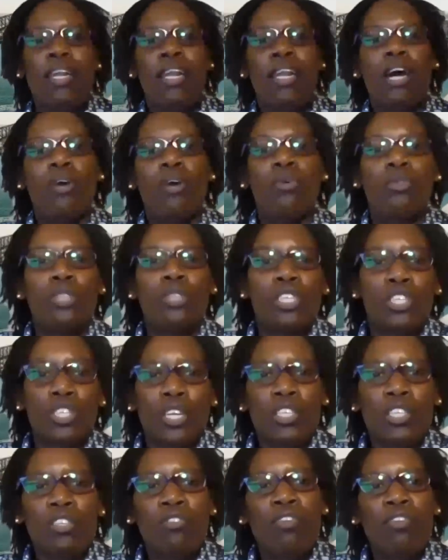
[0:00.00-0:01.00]
Now, the
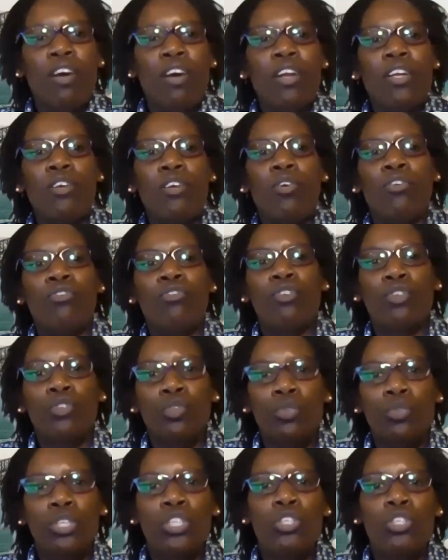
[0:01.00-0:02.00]
transferring of your
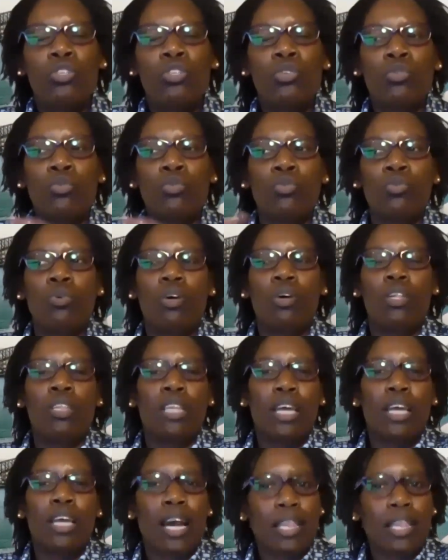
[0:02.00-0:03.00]
units to
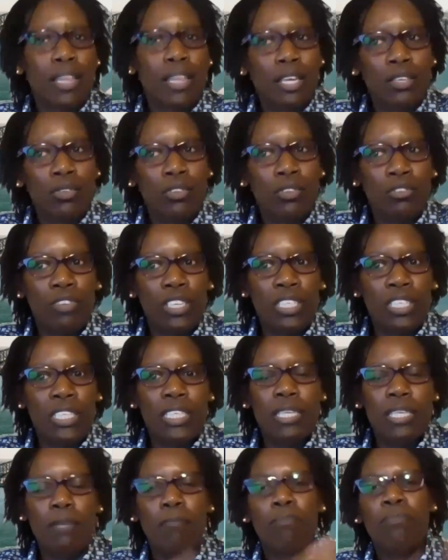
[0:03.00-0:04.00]
the other
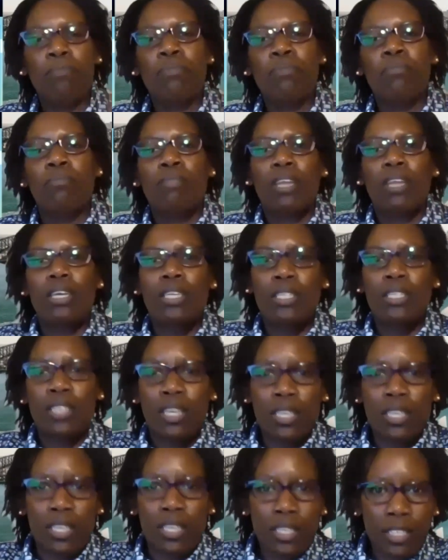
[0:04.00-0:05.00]
university
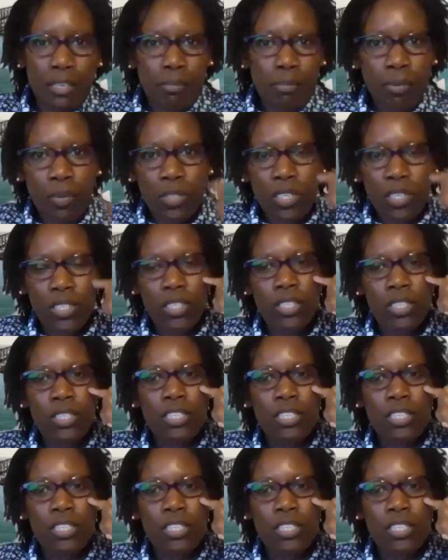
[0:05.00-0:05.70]
is an easy process.